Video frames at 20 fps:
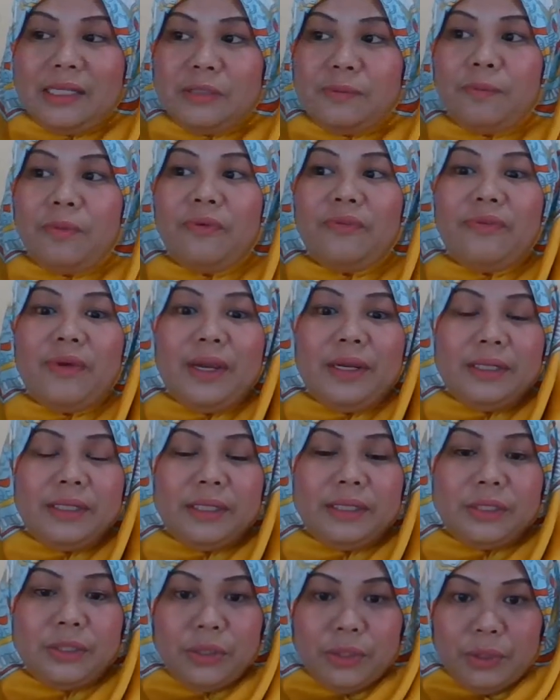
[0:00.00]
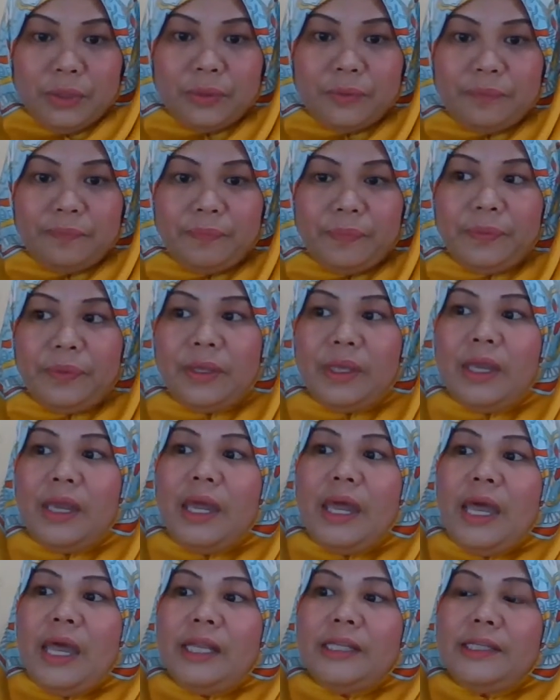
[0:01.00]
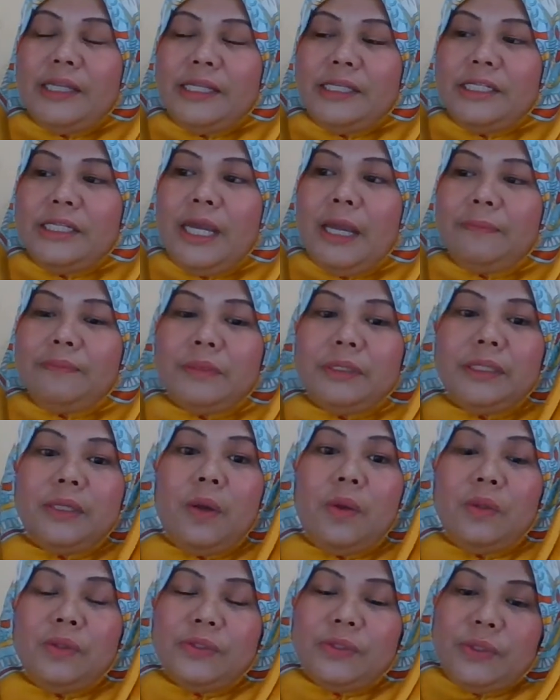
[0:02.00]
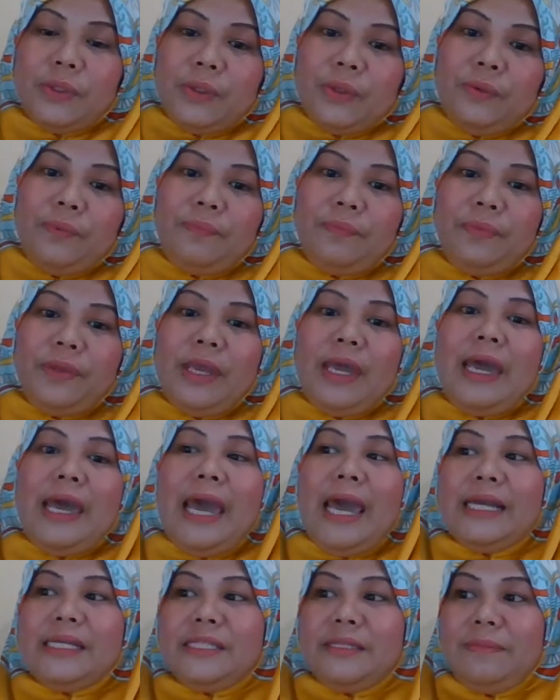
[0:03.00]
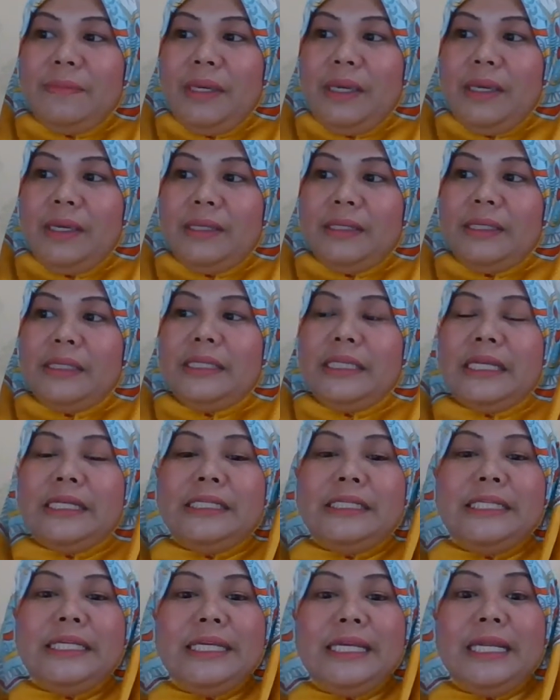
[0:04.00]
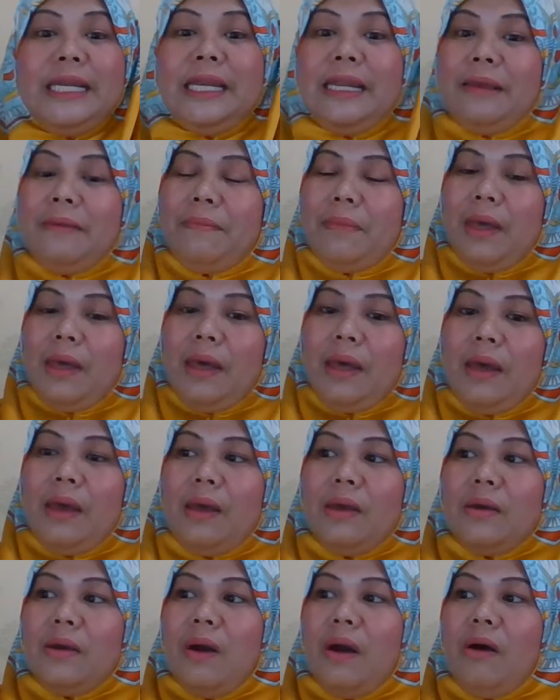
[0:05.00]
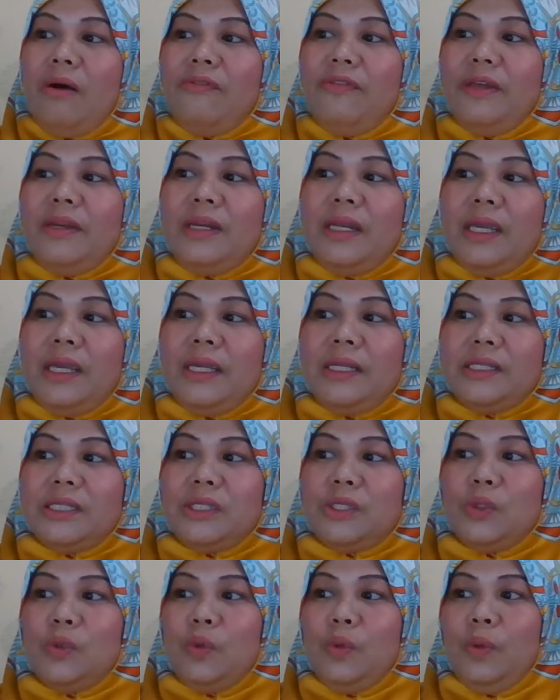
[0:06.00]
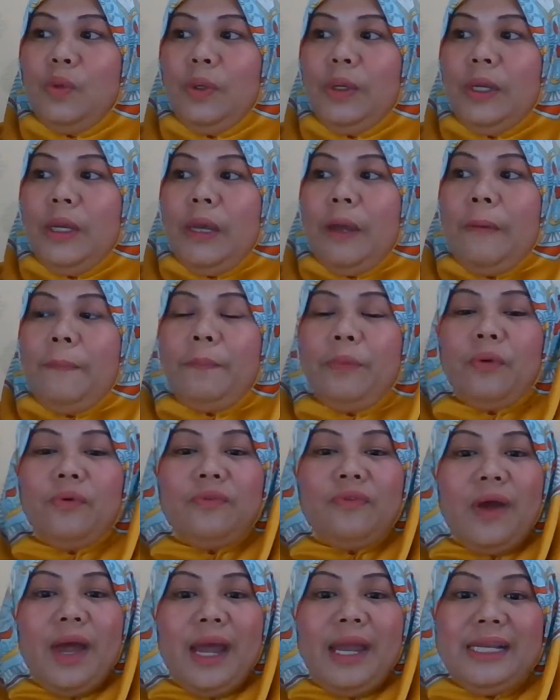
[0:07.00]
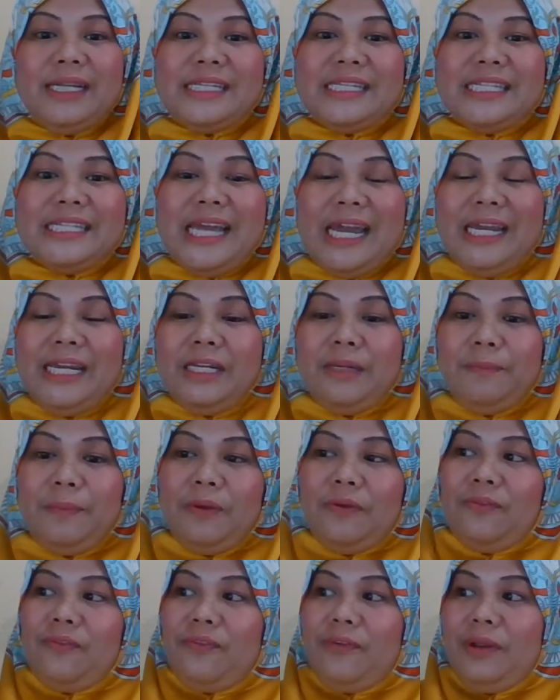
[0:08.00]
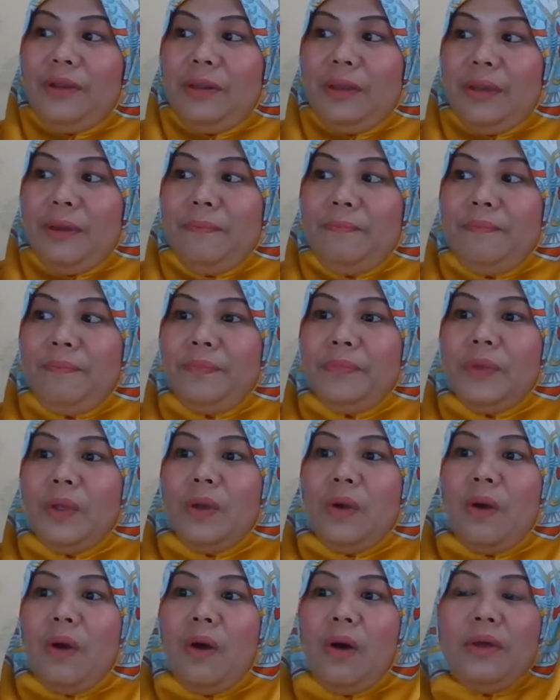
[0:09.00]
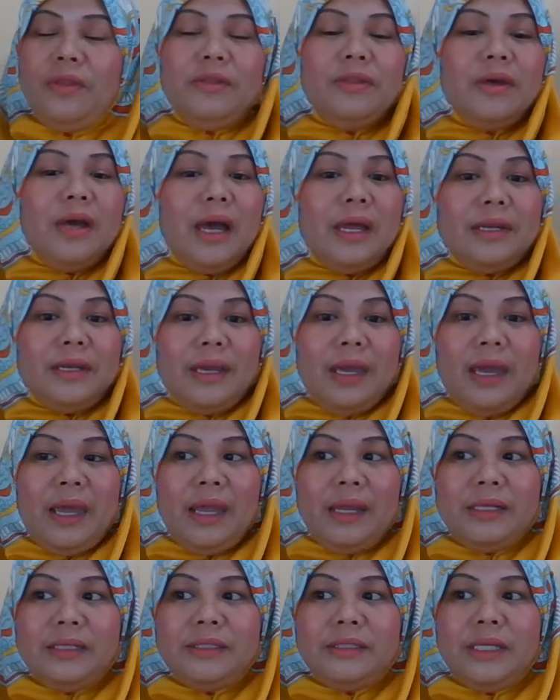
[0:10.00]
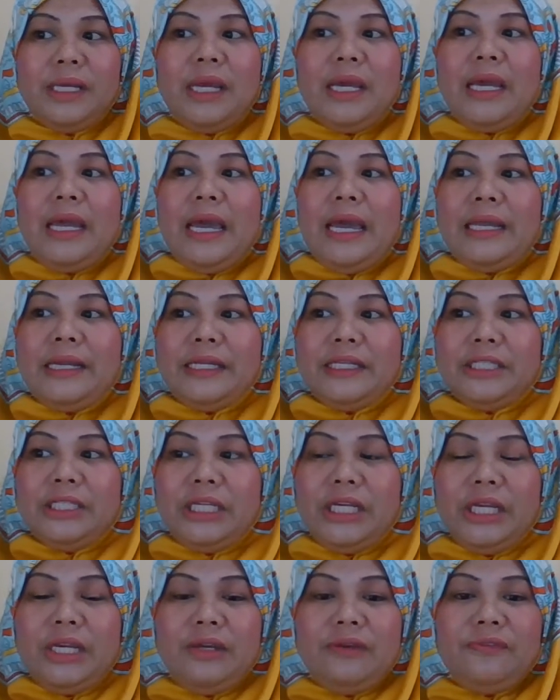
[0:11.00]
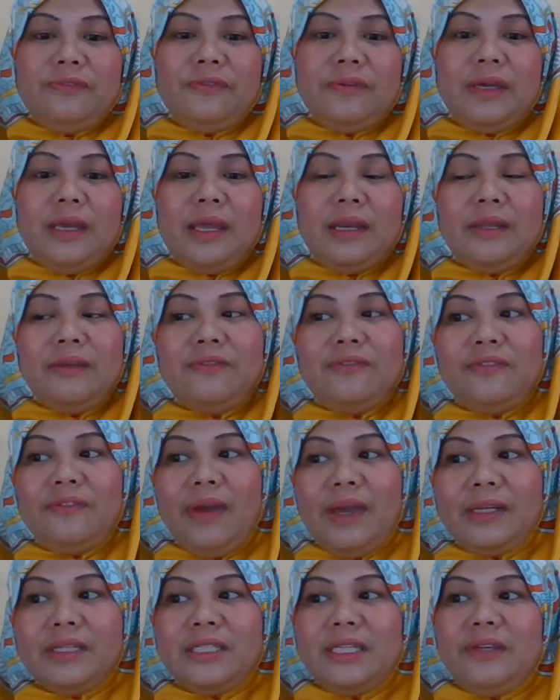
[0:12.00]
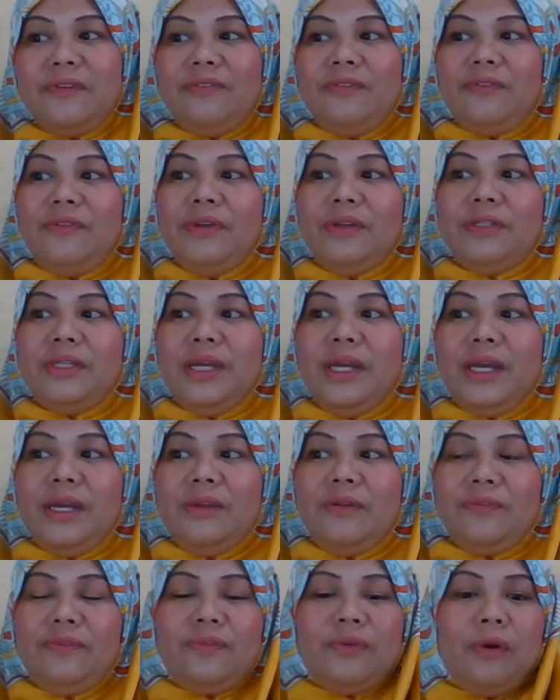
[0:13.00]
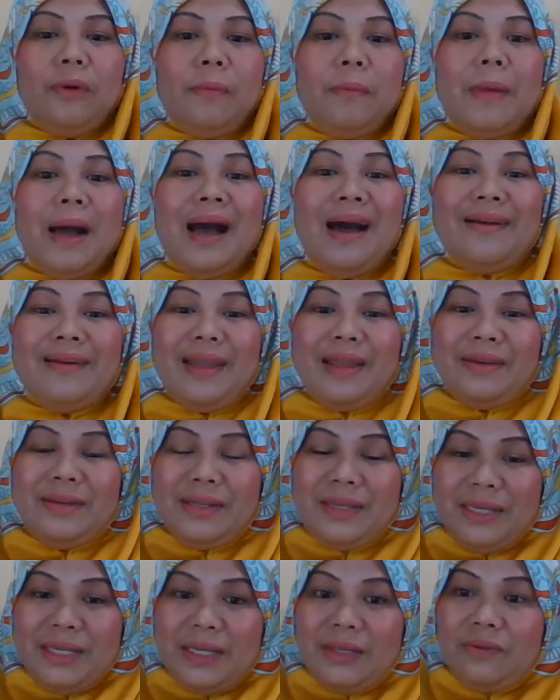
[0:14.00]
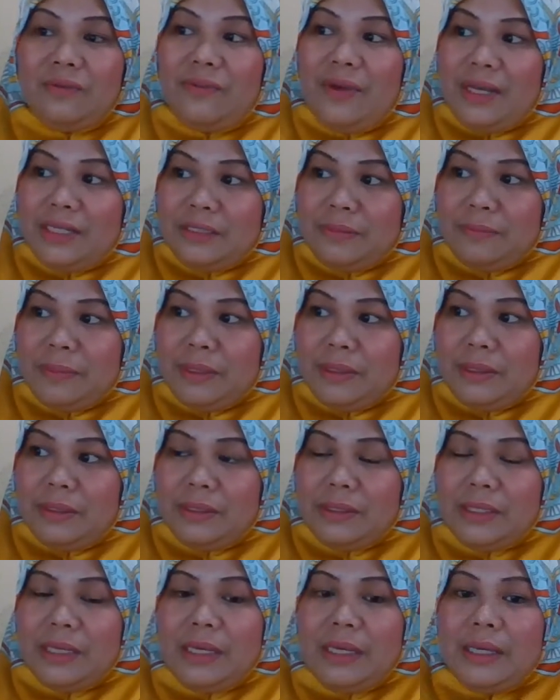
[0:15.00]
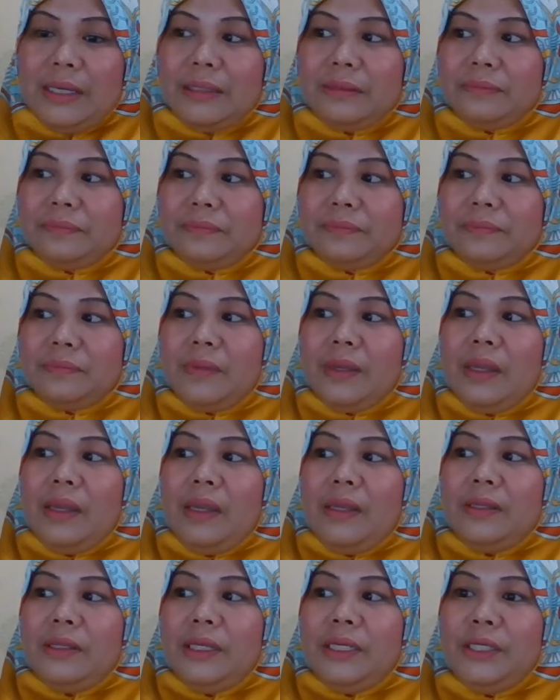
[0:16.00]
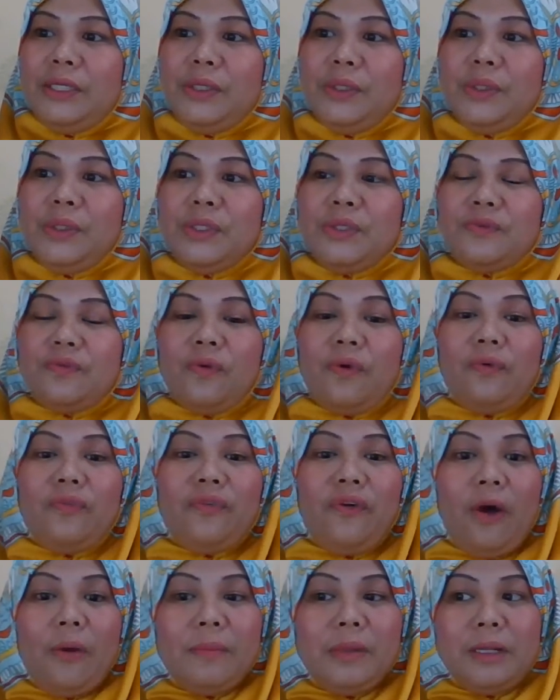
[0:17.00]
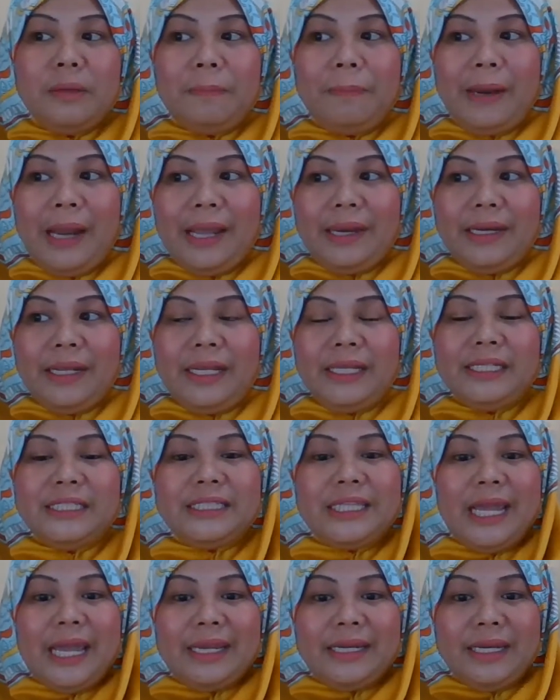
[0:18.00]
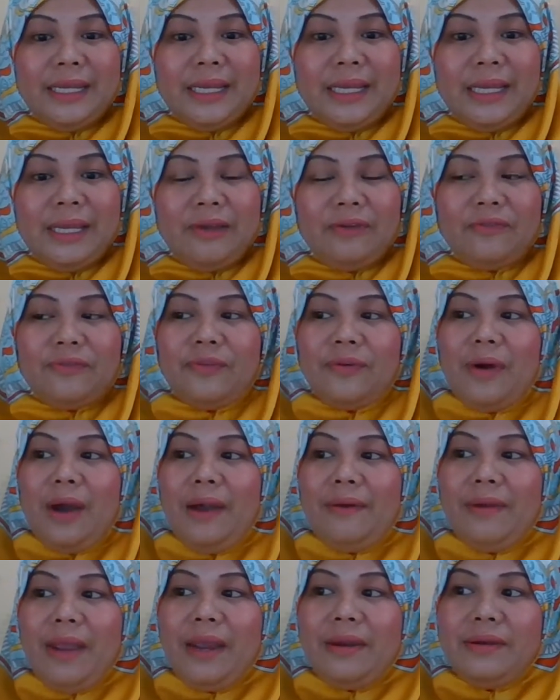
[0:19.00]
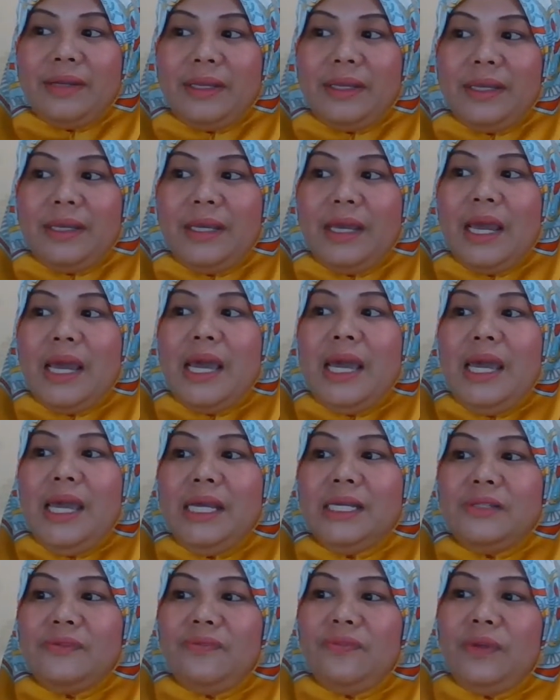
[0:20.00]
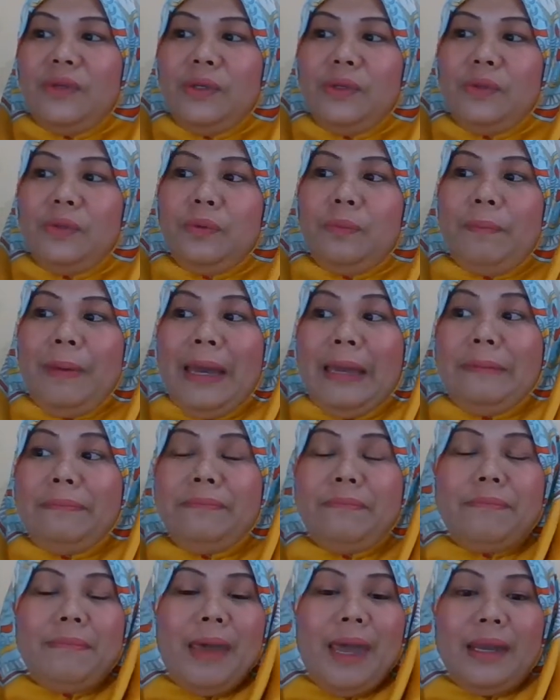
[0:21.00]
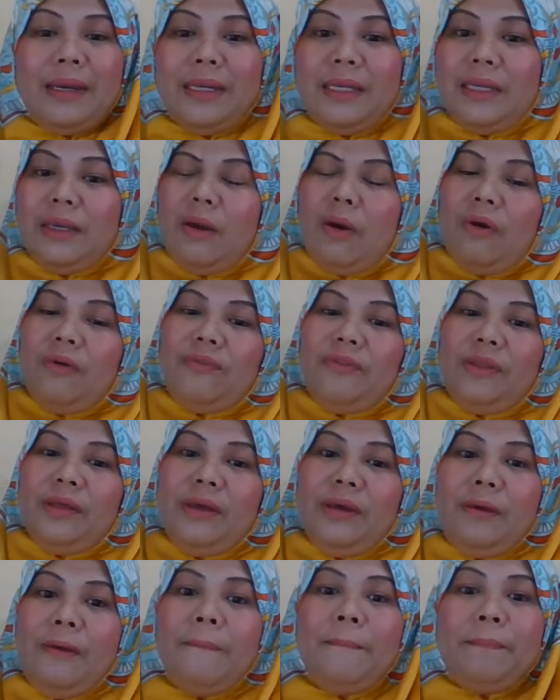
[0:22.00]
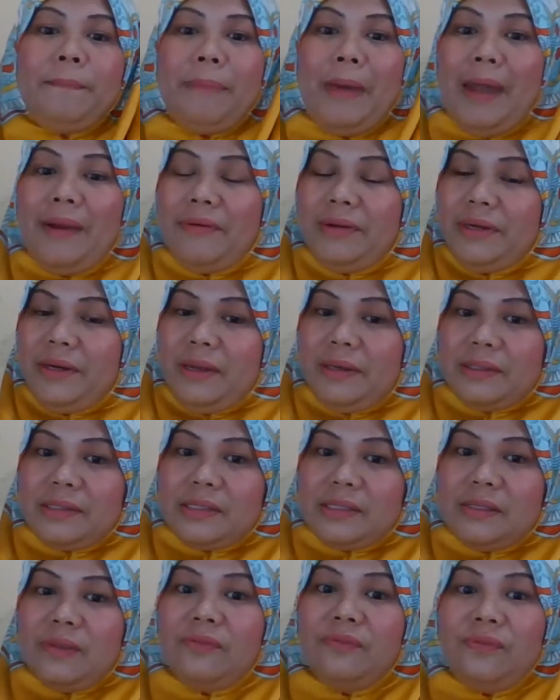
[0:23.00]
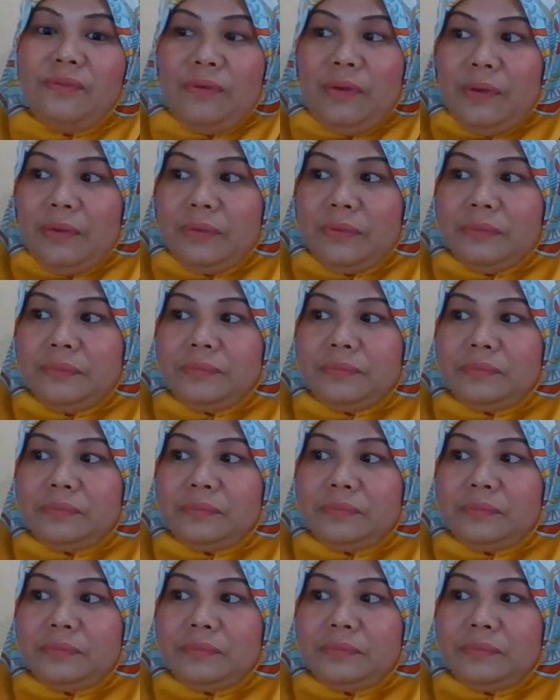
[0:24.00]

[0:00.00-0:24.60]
is provided to you. This chapter also examines the dilemma of the needs to provide scientific freedom, on the other hand, and achieve an effective return from R&D investment. The use for formal planning technique for R&D is viewed by many of the paradox view.